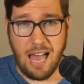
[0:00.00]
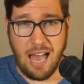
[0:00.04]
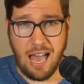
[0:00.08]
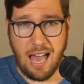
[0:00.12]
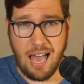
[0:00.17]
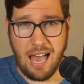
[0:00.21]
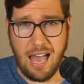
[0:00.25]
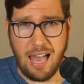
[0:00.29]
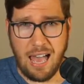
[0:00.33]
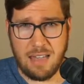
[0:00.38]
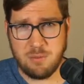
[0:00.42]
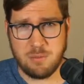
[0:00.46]

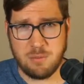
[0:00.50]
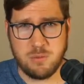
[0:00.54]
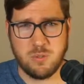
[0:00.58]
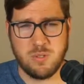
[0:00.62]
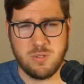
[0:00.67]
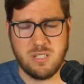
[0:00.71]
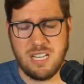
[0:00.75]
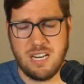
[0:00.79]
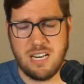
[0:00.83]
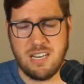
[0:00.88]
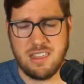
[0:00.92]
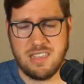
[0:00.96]
I've been doing a
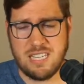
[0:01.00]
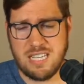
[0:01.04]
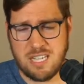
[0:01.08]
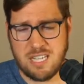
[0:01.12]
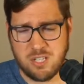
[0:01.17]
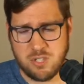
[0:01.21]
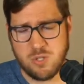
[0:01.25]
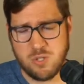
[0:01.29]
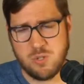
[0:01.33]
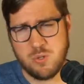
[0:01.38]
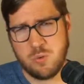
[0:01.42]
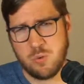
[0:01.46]
lot of thinking
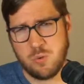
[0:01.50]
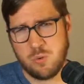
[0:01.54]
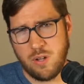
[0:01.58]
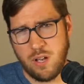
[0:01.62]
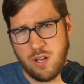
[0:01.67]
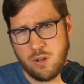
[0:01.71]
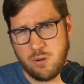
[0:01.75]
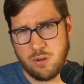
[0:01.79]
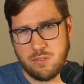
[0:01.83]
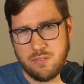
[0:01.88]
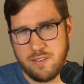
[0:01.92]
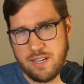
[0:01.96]
too
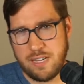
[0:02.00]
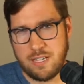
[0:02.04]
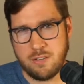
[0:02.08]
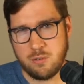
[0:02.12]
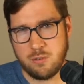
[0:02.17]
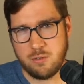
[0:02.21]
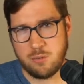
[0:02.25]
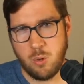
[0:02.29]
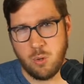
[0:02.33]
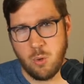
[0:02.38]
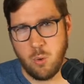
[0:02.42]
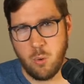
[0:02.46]
around effective
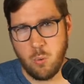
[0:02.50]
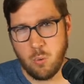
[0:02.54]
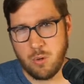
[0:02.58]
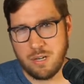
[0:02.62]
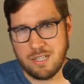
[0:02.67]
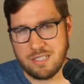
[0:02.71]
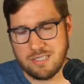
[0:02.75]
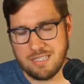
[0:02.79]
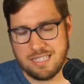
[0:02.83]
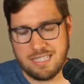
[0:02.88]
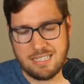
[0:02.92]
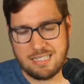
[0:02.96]
remote
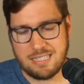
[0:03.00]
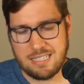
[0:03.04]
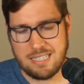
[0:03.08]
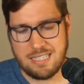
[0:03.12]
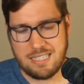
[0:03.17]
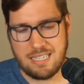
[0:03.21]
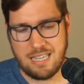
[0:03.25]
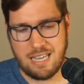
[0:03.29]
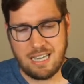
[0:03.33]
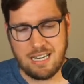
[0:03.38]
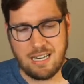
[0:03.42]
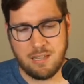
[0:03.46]
work lately,
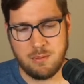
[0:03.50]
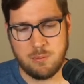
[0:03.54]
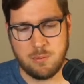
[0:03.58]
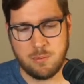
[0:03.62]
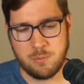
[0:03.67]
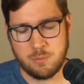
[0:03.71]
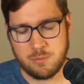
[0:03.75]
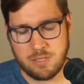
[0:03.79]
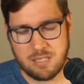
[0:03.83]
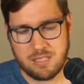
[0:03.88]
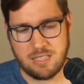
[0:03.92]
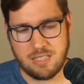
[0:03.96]
and I've been
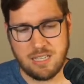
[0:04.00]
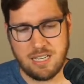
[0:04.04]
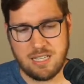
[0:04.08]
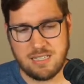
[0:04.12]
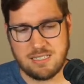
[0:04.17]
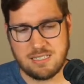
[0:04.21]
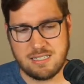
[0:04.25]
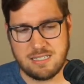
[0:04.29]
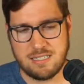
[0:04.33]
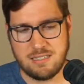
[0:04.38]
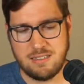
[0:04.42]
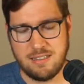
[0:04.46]

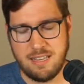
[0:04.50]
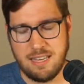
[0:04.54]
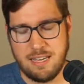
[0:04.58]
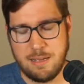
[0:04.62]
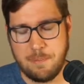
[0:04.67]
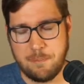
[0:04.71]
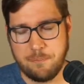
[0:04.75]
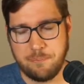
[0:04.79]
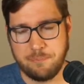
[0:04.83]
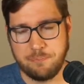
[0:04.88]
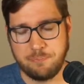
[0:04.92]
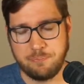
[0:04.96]
realizing that
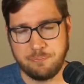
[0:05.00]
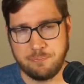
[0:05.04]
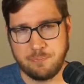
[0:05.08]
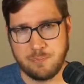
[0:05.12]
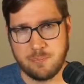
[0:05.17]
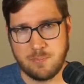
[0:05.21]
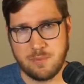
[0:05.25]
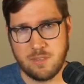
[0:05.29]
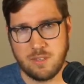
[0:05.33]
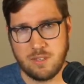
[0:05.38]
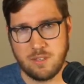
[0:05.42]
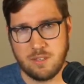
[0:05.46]

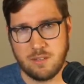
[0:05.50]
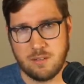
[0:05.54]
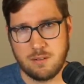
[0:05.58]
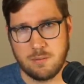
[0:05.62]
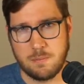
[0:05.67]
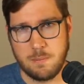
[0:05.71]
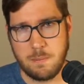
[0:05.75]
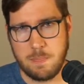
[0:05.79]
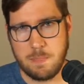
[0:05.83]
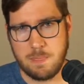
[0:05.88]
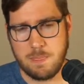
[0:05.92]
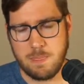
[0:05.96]

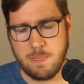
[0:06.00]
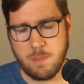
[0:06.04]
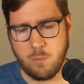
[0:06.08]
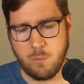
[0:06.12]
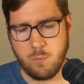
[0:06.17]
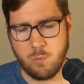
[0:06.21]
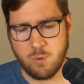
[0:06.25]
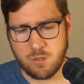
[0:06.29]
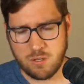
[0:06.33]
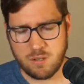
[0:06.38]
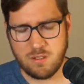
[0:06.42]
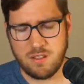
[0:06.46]

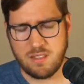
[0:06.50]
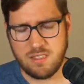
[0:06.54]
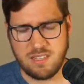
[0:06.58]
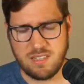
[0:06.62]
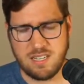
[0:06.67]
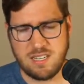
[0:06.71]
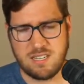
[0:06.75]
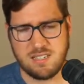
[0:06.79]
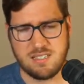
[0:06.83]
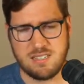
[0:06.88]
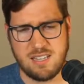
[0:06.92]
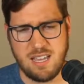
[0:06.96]
one of the
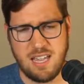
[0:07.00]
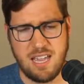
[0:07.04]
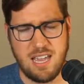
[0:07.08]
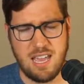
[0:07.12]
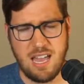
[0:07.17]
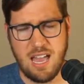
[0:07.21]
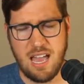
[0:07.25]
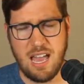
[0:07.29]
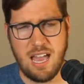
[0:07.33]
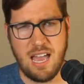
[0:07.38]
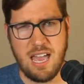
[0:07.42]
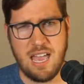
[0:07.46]
things that
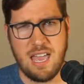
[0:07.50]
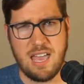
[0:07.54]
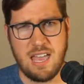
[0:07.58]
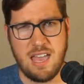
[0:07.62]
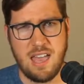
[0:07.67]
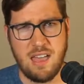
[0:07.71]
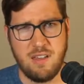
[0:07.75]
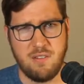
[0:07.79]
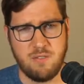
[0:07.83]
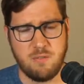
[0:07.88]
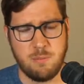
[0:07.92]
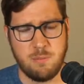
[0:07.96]
I
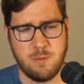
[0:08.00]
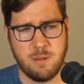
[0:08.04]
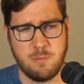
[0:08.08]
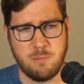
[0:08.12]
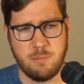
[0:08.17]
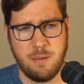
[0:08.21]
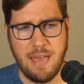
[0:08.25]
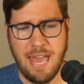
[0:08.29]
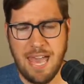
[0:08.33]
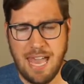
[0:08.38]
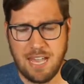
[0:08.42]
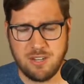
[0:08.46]
have been
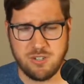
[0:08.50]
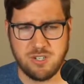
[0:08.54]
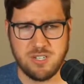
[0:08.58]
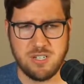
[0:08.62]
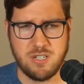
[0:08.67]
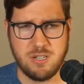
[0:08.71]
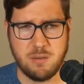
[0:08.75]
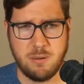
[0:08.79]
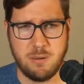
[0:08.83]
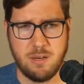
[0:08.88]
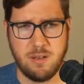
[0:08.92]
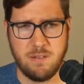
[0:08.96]
passionate
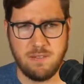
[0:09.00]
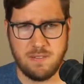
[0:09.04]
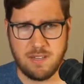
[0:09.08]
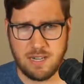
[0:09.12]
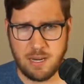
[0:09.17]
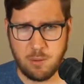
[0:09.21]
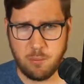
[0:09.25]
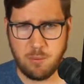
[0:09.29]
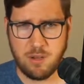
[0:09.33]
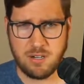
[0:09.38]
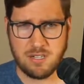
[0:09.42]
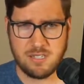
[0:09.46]
about and that I
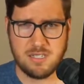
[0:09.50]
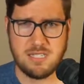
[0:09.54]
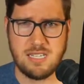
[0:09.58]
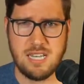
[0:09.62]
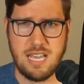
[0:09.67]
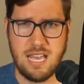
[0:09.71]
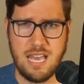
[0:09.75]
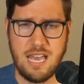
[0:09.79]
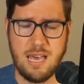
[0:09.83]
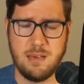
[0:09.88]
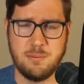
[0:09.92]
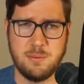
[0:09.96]
want to see
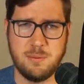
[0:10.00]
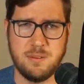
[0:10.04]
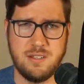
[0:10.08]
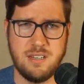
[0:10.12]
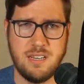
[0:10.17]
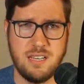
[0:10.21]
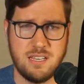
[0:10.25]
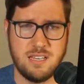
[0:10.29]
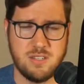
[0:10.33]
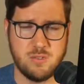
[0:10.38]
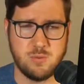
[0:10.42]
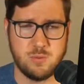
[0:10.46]
happen
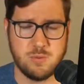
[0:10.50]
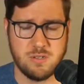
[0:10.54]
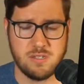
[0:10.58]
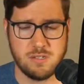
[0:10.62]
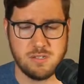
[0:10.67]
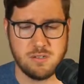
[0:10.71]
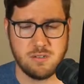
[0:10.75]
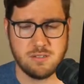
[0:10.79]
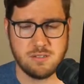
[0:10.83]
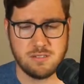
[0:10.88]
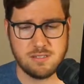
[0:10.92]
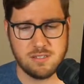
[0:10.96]
as a
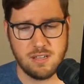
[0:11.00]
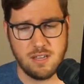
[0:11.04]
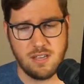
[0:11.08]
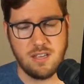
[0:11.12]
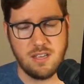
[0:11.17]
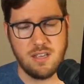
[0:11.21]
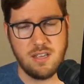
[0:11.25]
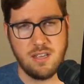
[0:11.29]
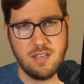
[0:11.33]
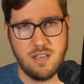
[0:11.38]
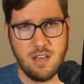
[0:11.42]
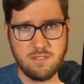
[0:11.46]
result
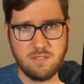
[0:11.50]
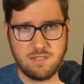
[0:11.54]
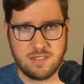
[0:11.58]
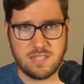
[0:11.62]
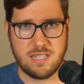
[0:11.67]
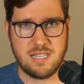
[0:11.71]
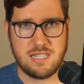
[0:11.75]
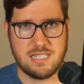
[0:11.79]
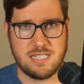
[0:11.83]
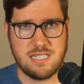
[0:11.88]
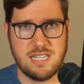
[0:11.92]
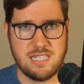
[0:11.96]
of the
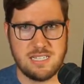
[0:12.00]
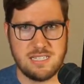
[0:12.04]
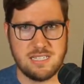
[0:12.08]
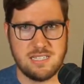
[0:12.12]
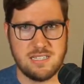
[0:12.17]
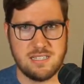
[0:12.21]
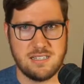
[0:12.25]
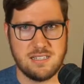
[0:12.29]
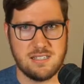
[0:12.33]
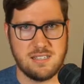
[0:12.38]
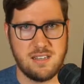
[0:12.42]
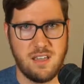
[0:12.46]

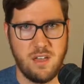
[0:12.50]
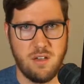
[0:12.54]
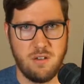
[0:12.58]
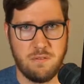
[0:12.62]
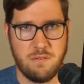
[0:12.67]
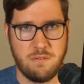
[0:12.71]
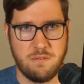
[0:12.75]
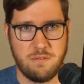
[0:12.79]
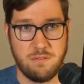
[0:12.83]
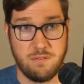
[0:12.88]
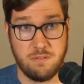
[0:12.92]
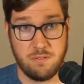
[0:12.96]
existence
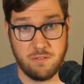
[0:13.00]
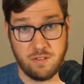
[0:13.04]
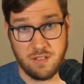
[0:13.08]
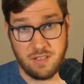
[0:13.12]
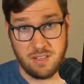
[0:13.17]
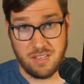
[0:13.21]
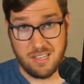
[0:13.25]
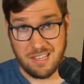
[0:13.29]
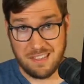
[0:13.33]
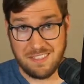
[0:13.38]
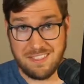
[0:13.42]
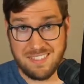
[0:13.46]
of
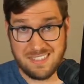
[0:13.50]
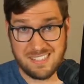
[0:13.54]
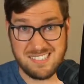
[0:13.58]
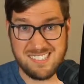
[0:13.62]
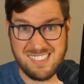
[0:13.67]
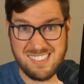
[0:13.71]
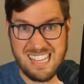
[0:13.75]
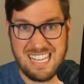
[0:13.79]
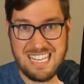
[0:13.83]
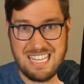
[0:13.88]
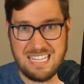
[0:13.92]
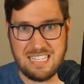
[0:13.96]
this
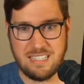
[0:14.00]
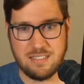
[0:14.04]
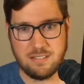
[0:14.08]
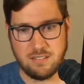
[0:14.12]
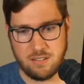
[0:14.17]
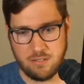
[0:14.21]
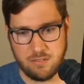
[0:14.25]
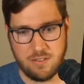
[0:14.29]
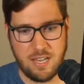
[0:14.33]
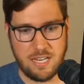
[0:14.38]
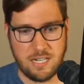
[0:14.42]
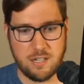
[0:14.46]
thing,
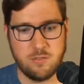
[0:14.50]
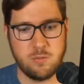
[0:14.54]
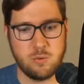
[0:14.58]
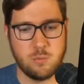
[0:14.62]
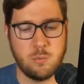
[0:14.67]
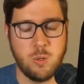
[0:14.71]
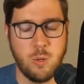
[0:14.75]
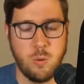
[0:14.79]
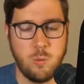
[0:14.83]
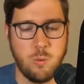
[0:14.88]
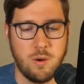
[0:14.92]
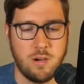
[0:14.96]
effective
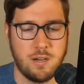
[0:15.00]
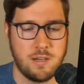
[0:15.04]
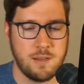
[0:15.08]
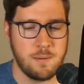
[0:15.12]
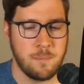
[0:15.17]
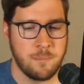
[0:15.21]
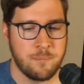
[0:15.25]
remote work,